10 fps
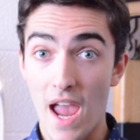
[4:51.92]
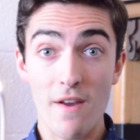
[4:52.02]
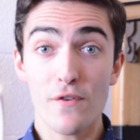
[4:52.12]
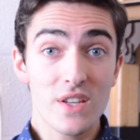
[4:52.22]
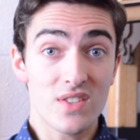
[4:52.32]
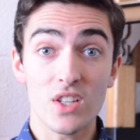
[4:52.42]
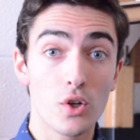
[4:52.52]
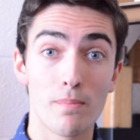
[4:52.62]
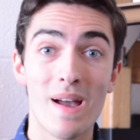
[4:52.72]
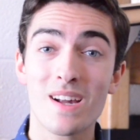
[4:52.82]
every
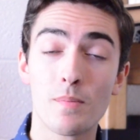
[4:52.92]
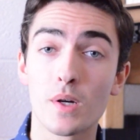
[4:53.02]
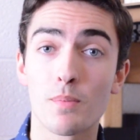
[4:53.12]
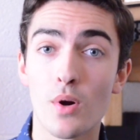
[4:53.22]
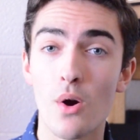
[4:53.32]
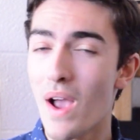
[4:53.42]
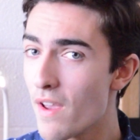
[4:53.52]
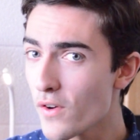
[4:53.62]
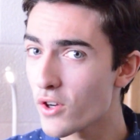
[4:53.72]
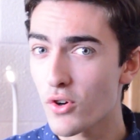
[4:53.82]
single MacBook Pro
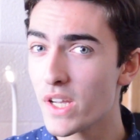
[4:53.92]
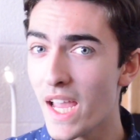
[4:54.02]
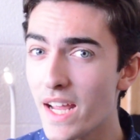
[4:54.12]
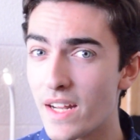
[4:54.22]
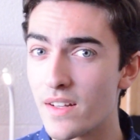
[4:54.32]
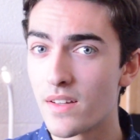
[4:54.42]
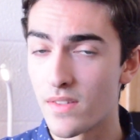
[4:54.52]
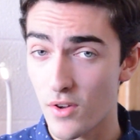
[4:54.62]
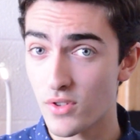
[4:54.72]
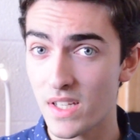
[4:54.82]
ever created
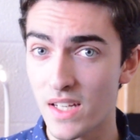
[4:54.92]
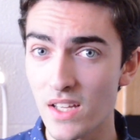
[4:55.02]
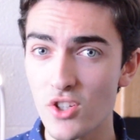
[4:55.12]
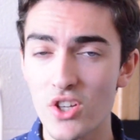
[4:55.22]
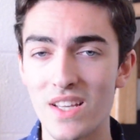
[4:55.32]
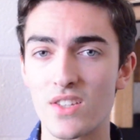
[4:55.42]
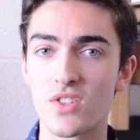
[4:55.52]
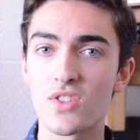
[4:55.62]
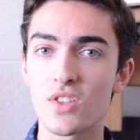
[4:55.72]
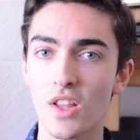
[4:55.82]
13 inch is
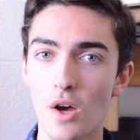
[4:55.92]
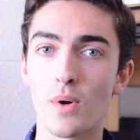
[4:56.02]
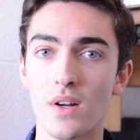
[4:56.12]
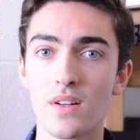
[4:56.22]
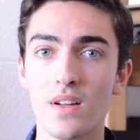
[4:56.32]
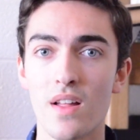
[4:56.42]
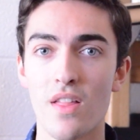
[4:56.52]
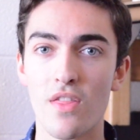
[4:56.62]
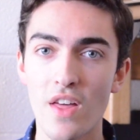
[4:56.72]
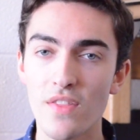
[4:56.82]
slower
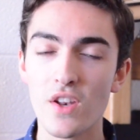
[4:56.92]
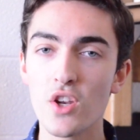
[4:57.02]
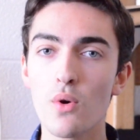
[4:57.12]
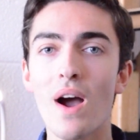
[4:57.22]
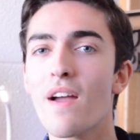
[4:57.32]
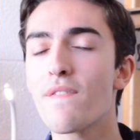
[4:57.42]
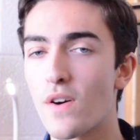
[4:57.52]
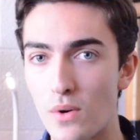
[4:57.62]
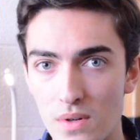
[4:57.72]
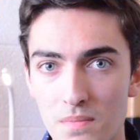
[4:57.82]
than the new
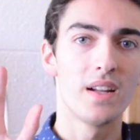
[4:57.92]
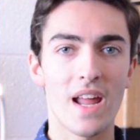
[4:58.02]
iPhone.